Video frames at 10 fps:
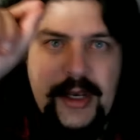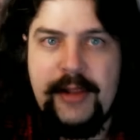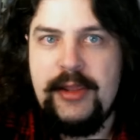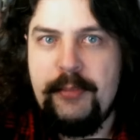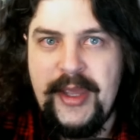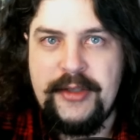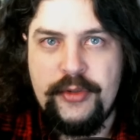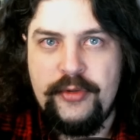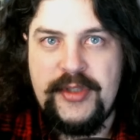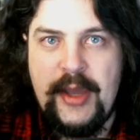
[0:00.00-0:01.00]
in the
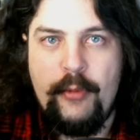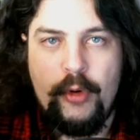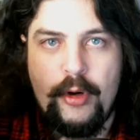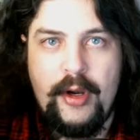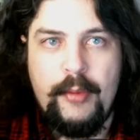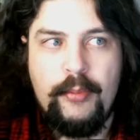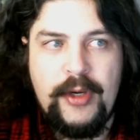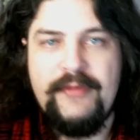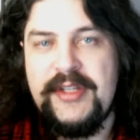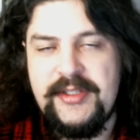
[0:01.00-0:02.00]
pixels that were
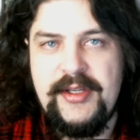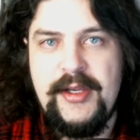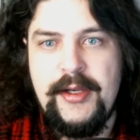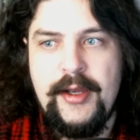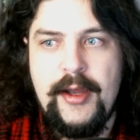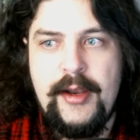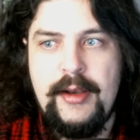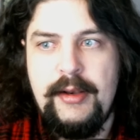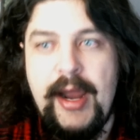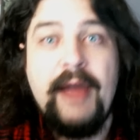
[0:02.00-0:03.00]
previously
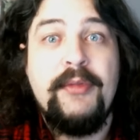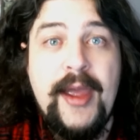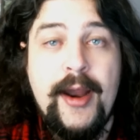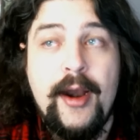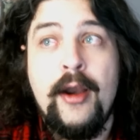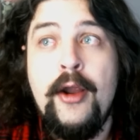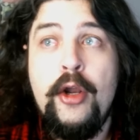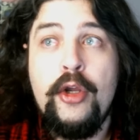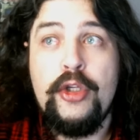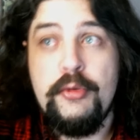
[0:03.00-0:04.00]
not there,
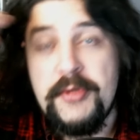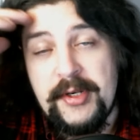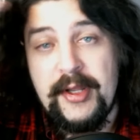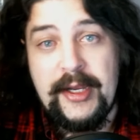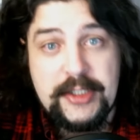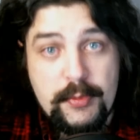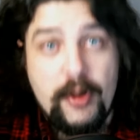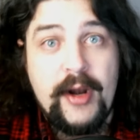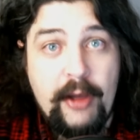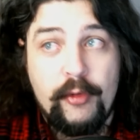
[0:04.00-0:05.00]
using like a
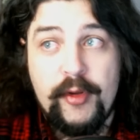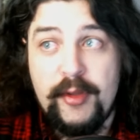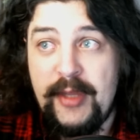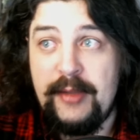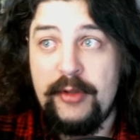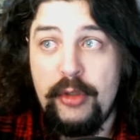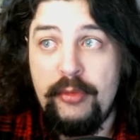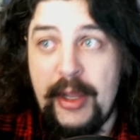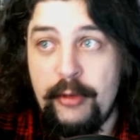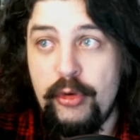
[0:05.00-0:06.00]
smart algorithm
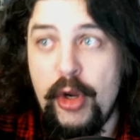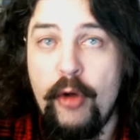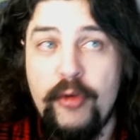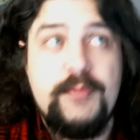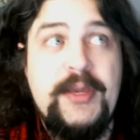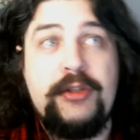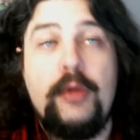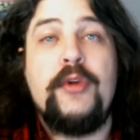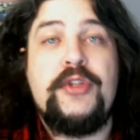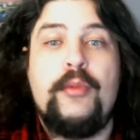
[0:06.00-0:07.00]
that knows based
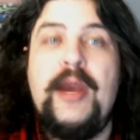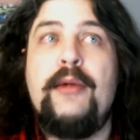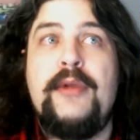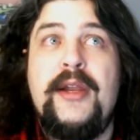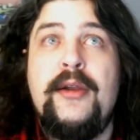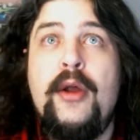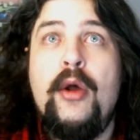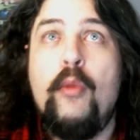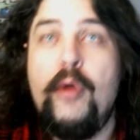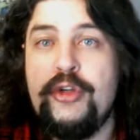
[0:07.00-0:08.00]
on what's around it
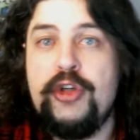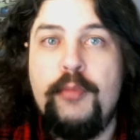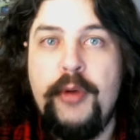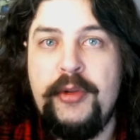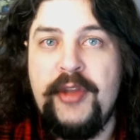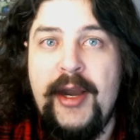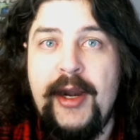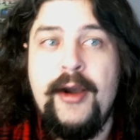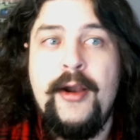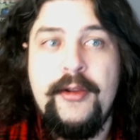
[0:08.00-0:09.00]
what it should put
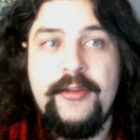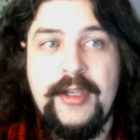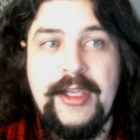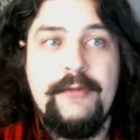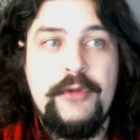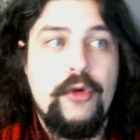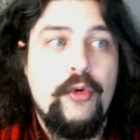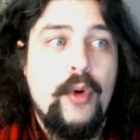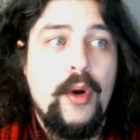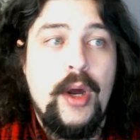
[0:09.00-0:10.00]
there to give
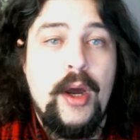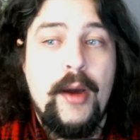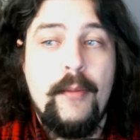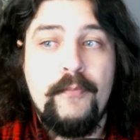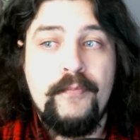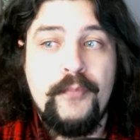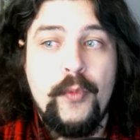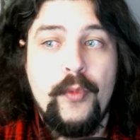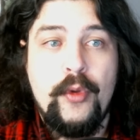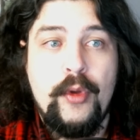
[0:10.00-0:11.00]
you
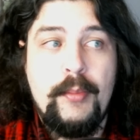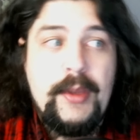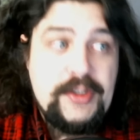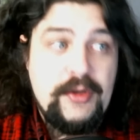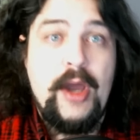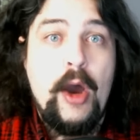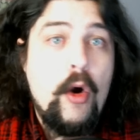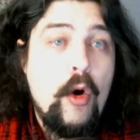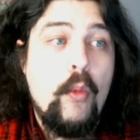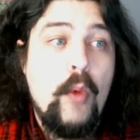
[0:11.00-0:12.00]
basically
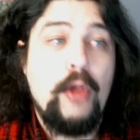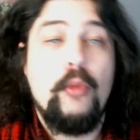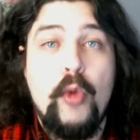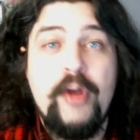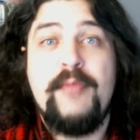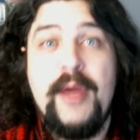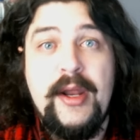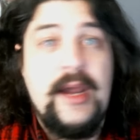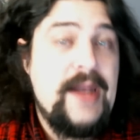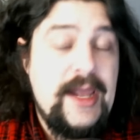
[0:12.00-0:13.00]
what would have been
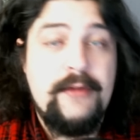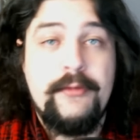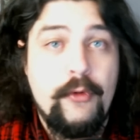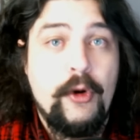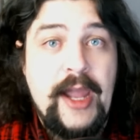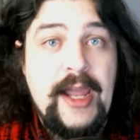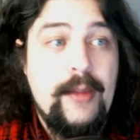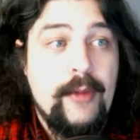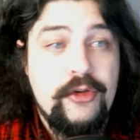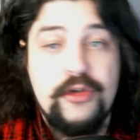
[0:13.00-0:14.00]
a native 4K
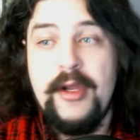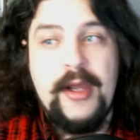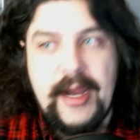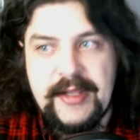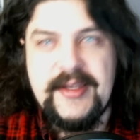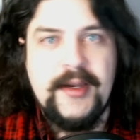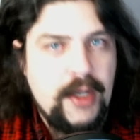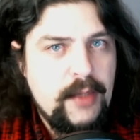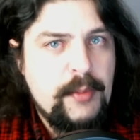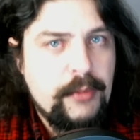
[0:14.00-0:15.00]
image. It's not going
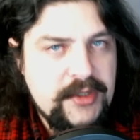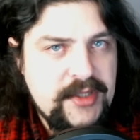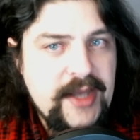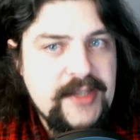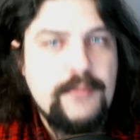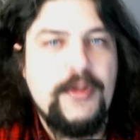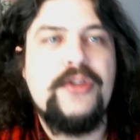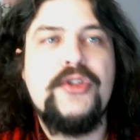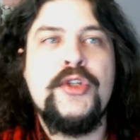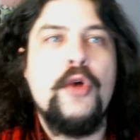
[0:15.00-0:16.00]
to be precise, but
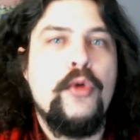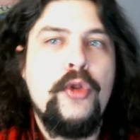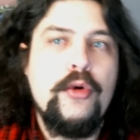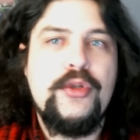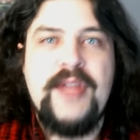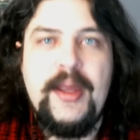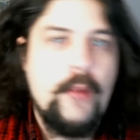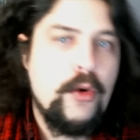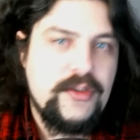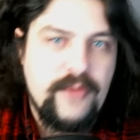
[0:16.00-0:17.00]
it's so close that
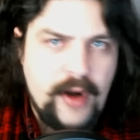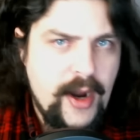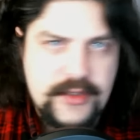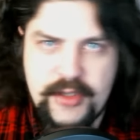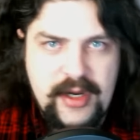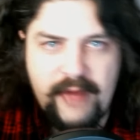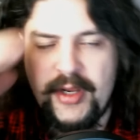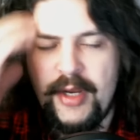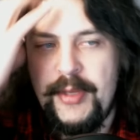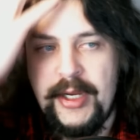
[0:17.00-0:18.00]
most of our eyes are never
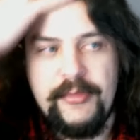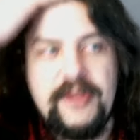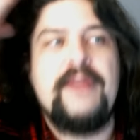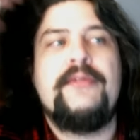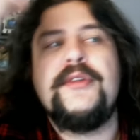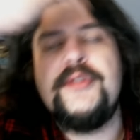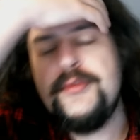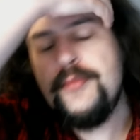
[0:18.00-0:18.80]
going to pick up the difference.